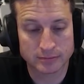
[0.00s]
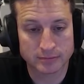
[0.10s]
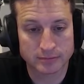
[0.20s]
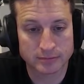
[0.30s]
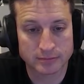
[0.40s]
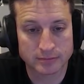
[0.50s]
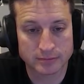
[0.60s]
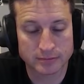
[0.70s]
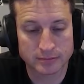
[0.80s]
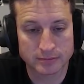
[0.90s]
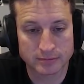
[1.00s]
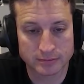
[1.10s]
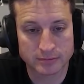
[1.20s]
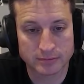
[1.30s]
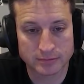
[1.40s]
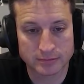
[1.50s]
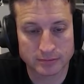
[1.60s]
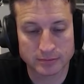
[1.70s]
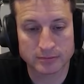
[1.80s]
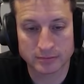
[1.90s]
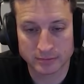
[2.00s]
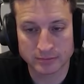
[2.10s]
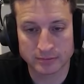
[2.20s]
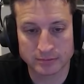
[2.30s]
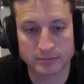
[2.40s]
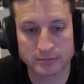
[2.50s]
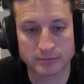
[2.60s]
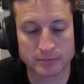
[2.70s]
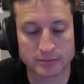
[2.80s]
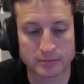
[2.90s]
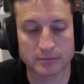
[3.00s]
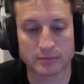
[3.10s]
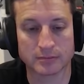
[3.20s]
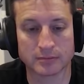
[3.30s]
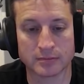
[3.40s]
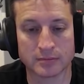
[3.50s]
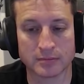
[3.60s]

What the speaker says: (not speaking)